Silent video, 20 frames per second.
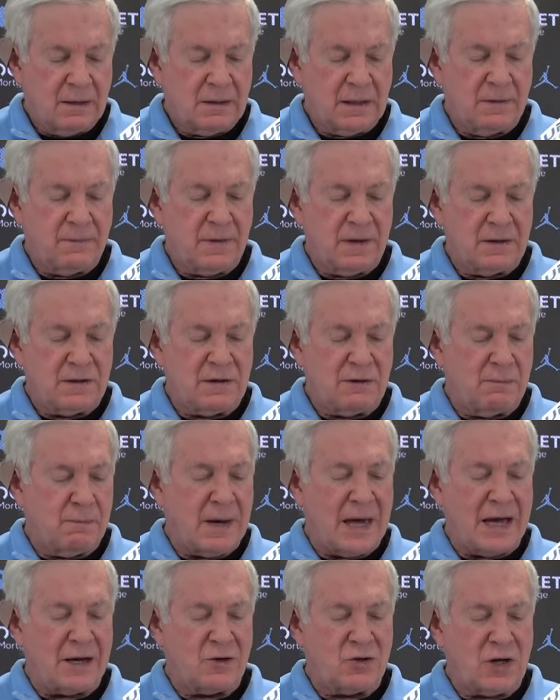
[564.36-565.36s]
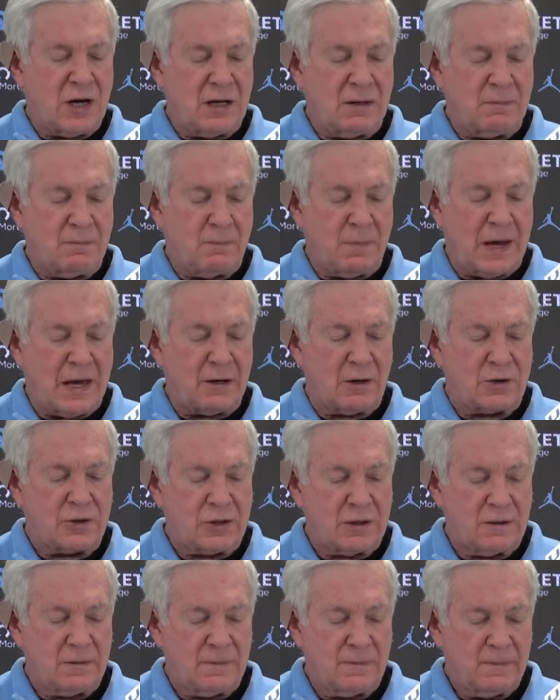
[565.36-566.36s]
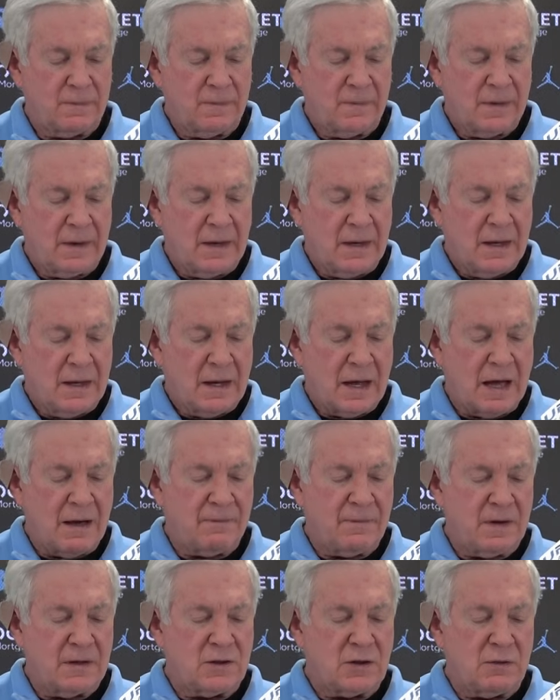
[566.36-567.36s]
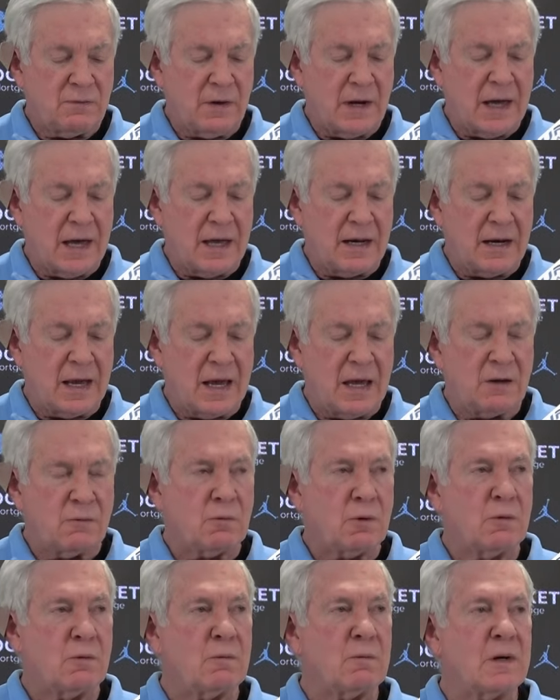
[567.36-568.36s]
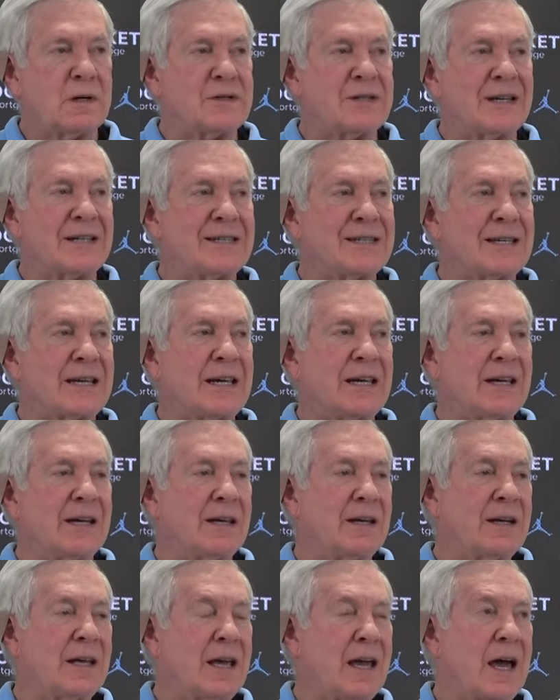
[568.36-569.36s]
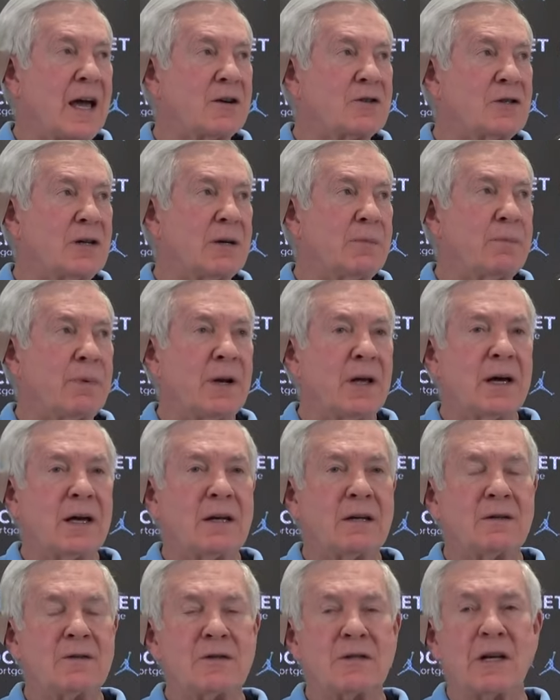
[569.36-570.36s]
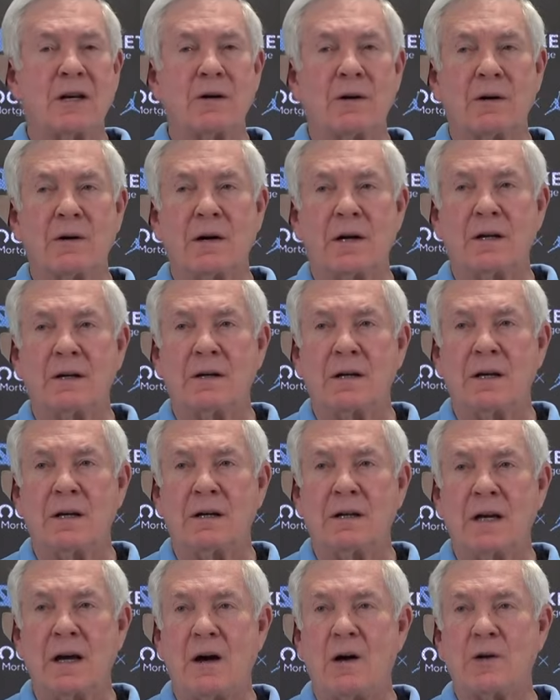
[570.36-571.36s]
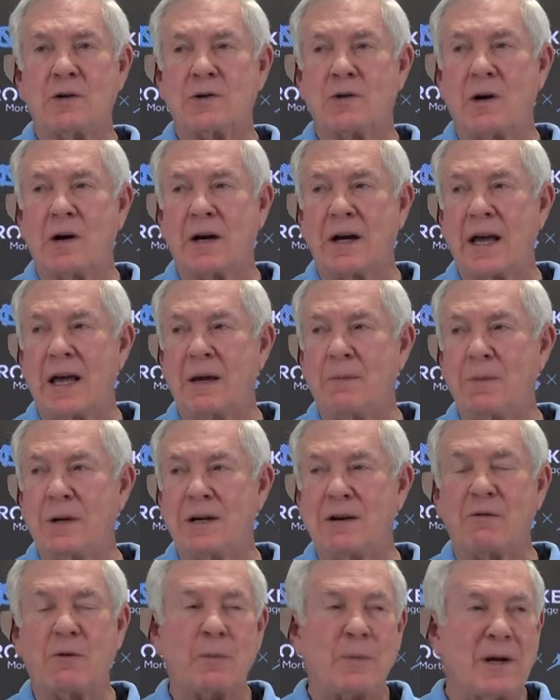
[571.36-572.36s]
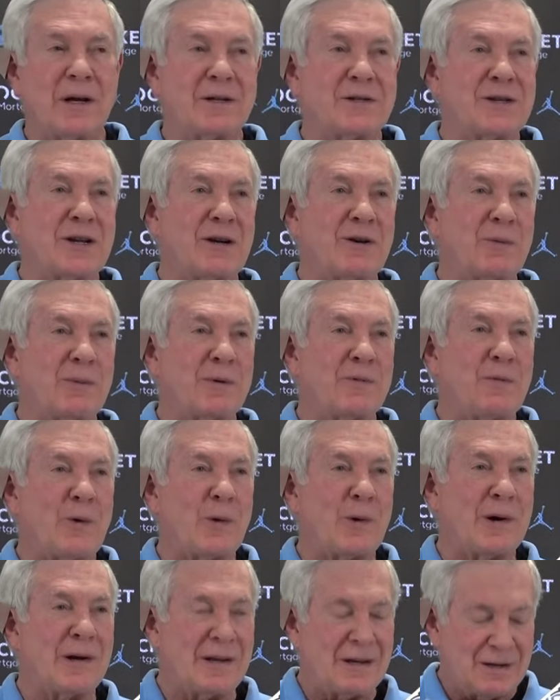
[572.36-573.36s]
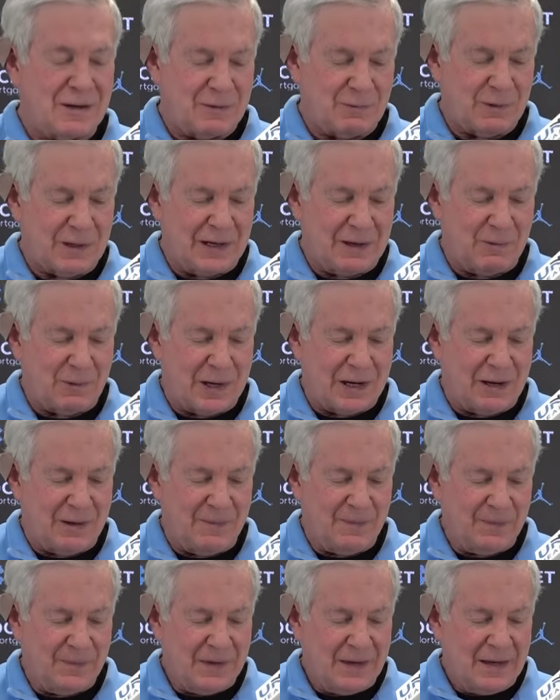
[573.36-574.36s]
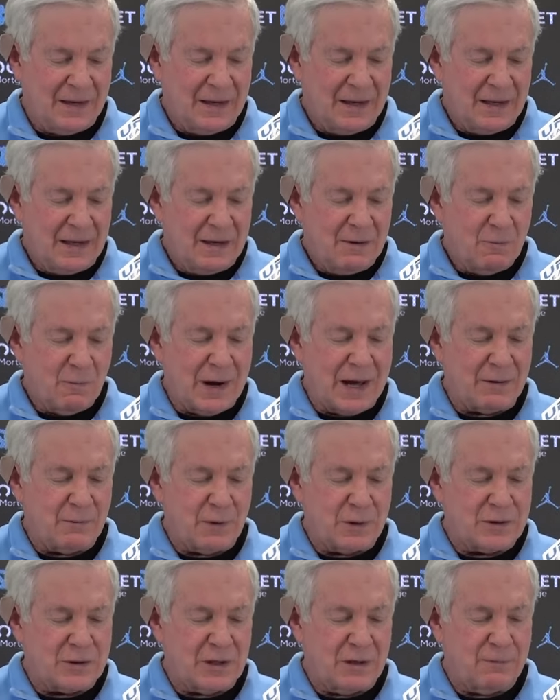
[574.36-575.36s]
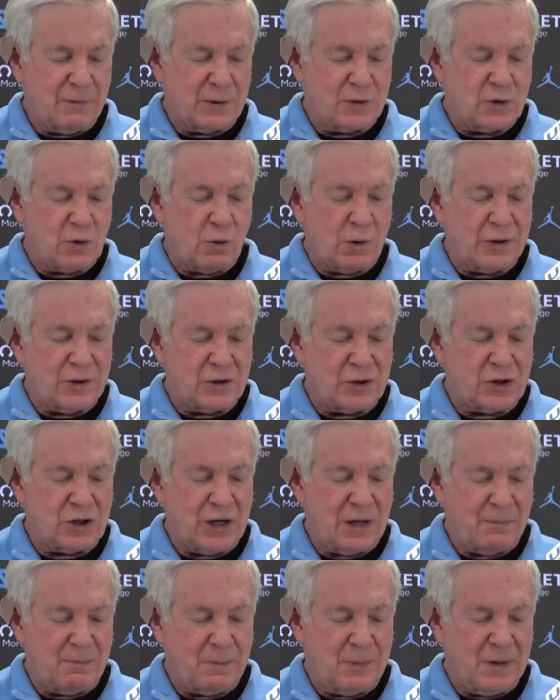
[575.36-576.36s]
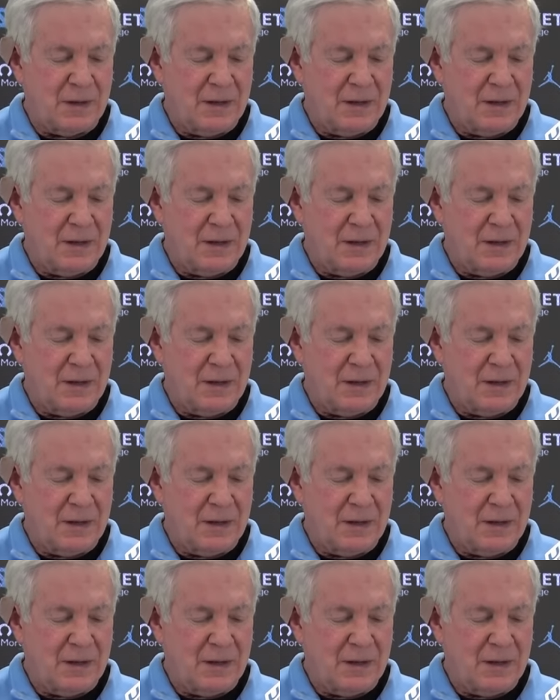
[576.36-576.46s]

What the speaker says: Defensive back Jaden Patterson. Offensive line, Andrew Rosinski, and he actually played center in the All-Star game. He never played center before, and he did really well. Wide receiver, Jordan Shipp.